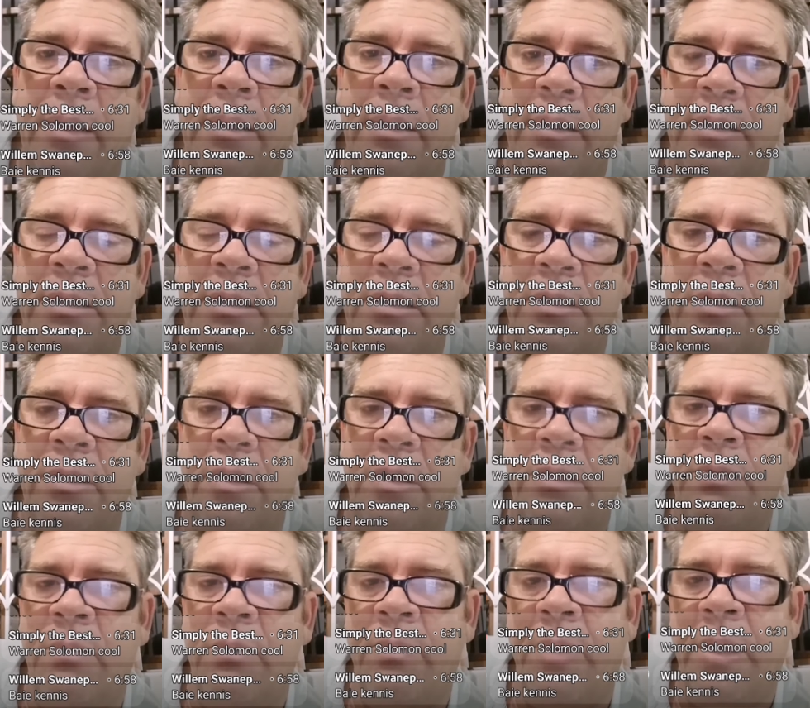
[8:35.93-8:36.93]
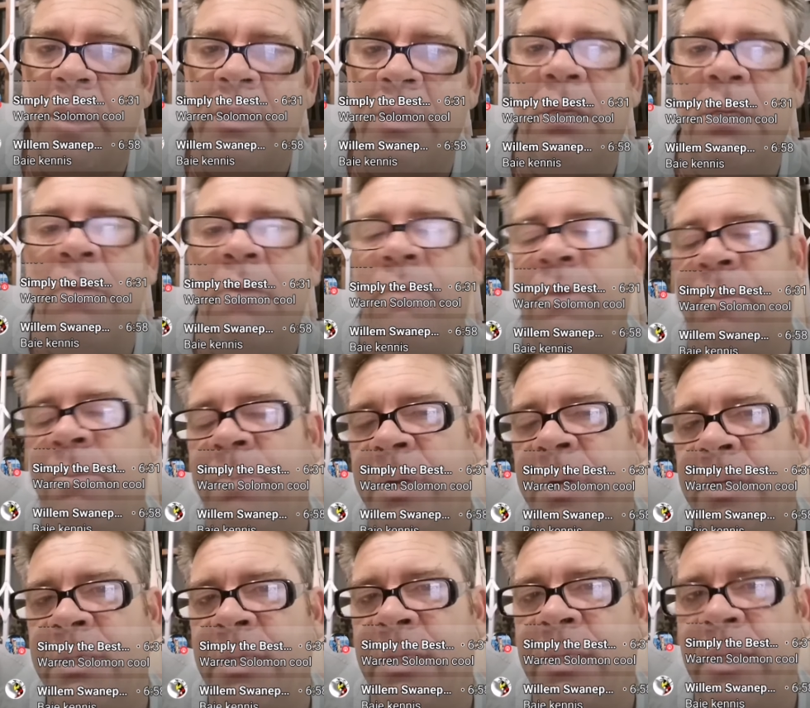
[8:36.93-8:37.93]
the situation pressure. If the
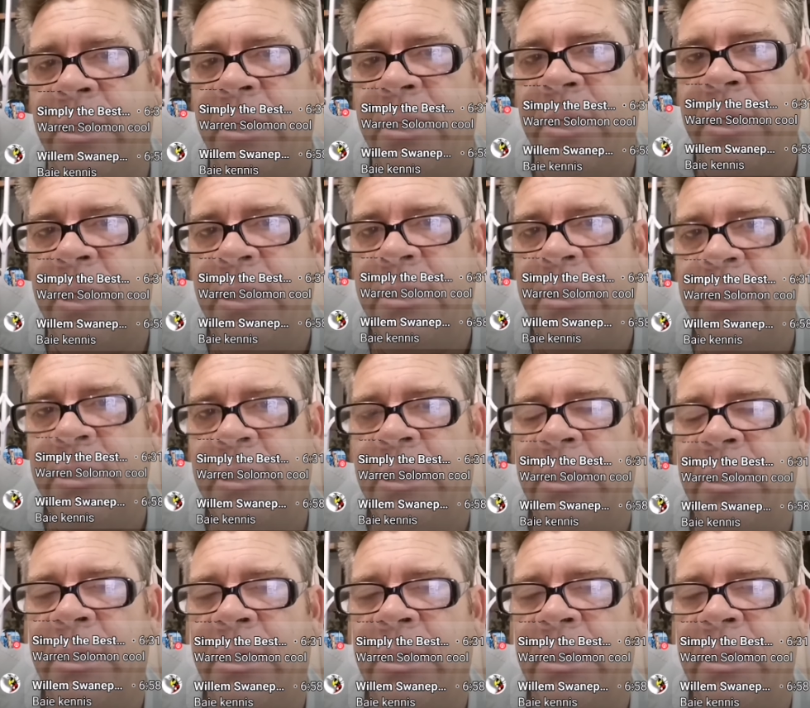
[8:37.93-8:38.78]
pressure decreased,